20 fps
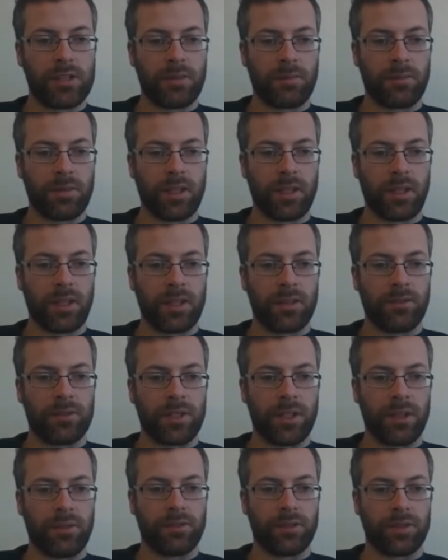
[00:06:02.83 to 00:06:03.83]
I'm thinking of
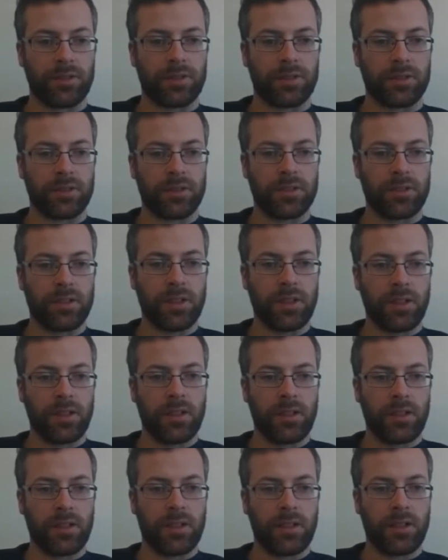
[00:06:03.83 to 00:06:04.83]
difference.
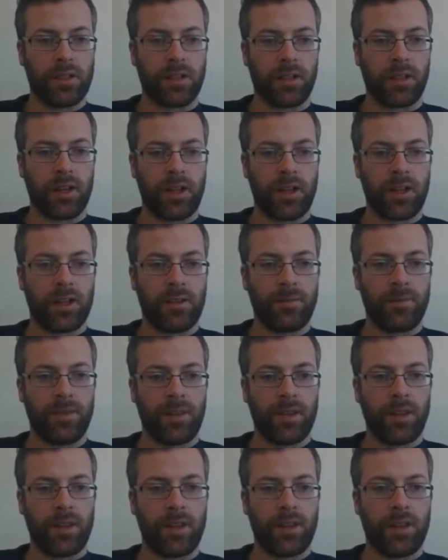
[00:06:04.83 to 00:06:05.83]
Okay.
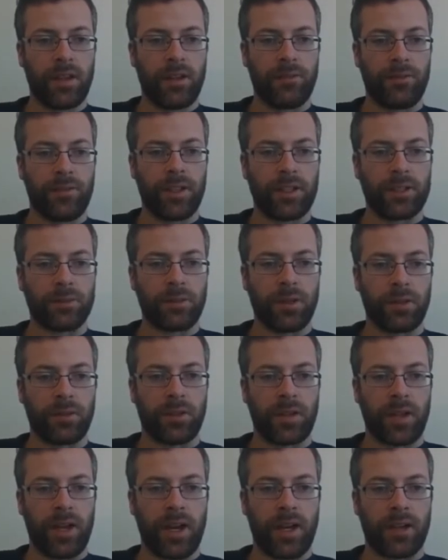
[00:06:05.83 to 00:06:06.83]
And for this one, I'm
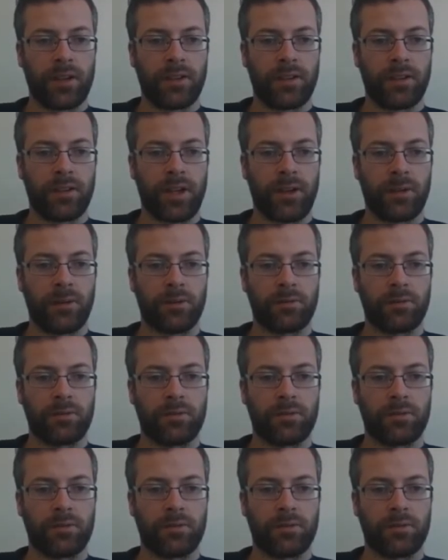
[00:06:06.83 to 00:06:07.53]
going to add on now.